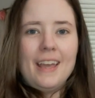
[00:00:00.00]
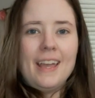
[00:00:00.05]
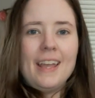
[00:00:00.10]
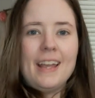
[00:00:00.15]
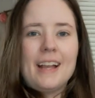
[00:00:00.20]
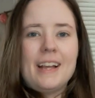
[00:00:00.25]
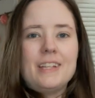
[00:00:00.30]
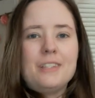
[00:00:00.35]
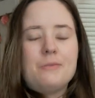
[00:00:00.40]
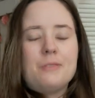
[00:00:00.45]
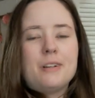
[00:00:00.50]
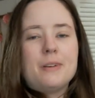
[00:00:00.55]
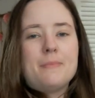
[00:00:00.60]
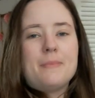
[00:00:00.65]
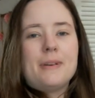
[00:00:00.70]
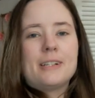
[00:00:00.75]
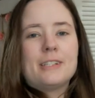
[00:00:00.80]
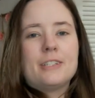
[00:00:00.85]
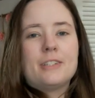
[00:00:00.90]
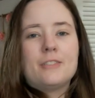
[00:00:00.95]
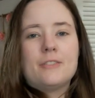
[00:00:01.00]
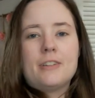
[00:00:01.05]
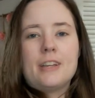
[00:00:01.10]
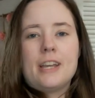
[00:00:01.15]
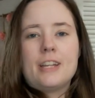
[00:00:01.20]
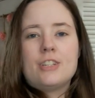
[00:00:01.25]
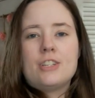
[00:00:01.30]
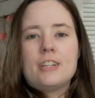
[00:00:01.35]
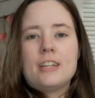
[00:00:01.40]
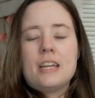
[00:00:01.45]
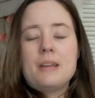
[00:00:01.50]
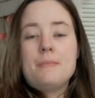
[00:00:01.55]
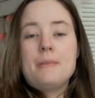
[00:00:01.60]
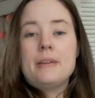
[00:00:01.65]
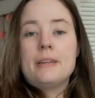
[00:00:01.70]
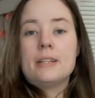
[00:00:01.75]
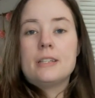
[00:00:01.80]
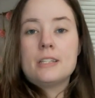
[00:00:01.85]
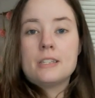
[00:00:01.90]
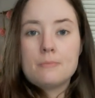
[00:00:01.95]
Hey guys, welcome back to No Catchy Name.
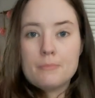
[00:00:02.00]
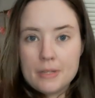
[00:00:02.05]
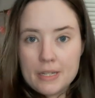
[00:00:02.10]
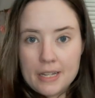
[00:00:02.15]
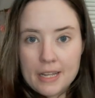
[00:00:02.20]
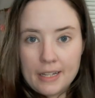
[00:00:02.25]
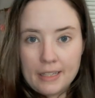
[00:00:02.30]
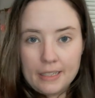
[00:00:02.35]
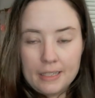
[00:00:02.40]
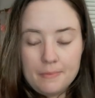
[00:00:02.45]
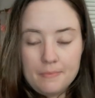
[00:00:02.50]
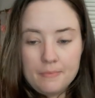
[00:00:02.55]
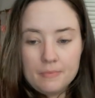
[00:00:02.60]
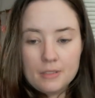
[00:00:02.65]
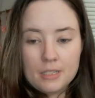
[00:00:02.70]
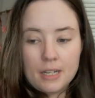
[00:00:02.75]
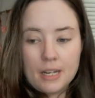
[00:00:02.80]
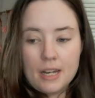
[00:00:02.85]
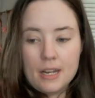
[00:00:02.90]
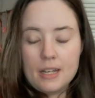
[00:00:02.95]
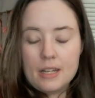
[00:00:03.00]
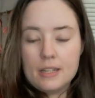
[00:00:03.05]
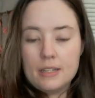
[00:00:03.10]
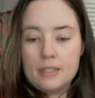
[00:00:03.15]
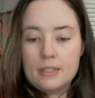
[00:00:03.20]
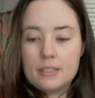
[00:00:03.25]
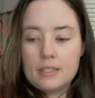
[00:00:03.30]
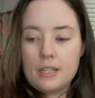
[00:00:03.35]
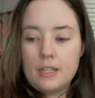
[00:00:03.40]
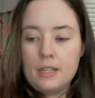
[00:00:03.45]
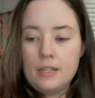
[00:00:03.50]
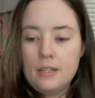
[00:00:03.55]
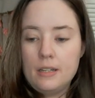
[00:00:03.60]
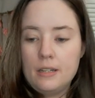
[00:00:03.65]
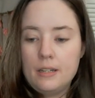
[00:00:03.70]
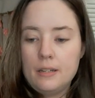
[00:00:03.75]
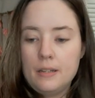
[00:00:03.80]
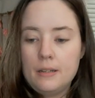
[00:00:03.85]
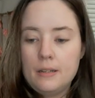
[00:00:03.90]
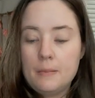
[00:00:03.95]
It's me, Ella. Today is
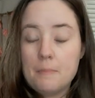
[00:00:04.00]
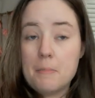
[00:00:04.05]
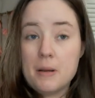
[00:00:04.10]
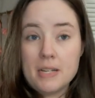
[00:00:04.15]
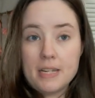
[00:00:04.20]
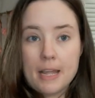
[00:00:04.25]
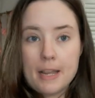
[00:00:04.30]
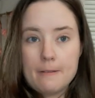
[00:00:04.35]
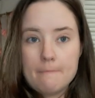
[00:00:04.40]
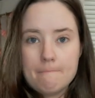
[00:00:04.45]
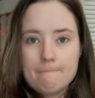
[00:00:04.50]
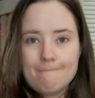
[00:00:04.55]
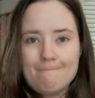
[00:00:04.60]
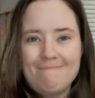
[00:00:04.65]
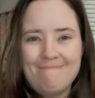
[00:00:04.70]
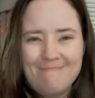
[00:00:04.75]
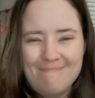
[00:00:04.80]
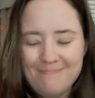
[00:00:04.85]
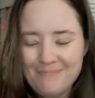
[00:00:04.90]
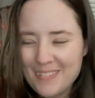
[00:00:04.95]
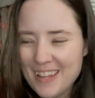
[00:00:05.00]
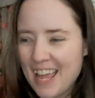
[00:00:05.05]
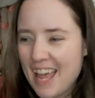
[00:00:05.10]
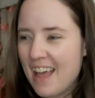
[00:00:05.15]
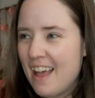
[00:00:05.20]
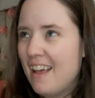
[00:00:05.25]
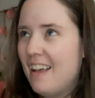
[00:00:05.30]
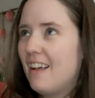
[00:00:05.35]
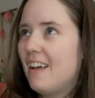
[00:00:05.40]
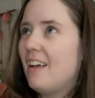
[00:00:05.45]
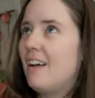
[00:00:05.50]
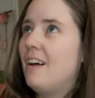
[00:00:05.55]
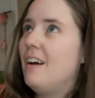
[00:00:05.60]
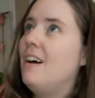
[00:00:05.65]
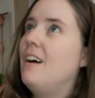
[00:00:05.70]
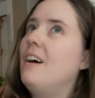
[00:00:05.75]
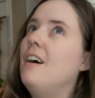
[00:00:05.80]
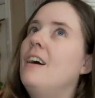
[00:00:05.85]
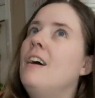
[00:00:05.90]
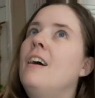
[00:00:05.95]
Monday,
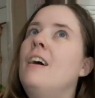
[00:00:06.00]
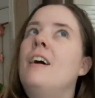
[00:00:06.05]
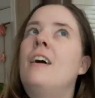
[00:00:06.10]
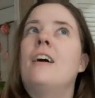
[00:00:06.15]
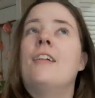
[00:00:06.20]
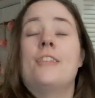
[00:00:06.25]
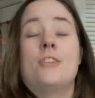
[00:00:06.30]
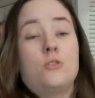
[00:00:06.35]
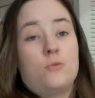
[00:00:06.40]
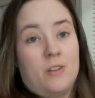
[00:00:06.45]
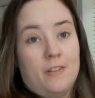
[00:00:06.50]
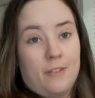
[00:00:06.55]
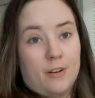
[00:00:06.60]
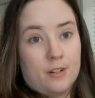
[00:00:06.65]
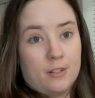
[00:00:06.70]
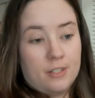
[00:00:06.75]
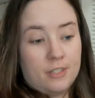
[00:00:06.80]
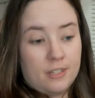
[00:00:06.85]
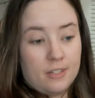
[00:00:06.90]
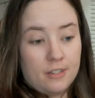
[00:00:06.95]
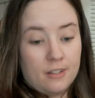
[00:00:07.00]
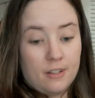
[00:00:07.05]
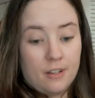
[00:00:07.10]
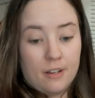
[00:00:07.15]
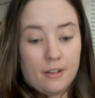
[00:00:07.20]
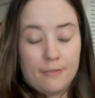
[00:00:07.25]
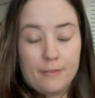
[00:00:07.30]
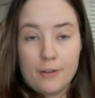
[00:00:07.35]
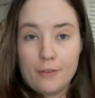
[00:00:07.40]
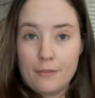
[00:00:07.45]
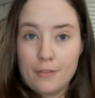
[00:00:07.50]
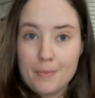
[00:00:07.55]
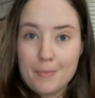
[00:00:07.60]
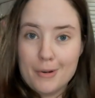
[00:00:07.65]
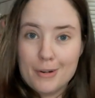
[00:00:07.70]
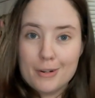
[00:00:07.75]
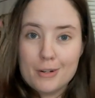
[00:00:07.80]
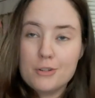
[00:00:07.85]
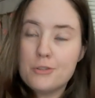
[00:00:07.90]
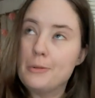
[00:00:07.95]
uh, the twenty-first of
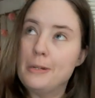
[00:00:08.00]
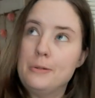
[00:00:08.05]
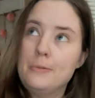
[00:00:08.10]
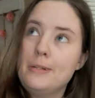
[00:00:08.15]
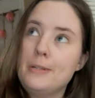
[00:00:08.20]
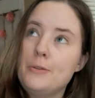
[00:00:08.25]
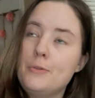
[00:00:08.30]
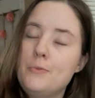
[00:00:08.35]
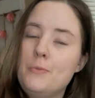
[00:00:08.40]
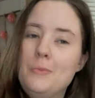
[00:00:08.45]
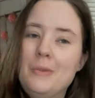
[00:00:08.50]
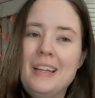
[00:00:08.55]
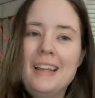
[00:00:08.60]
November twenty twenty-two.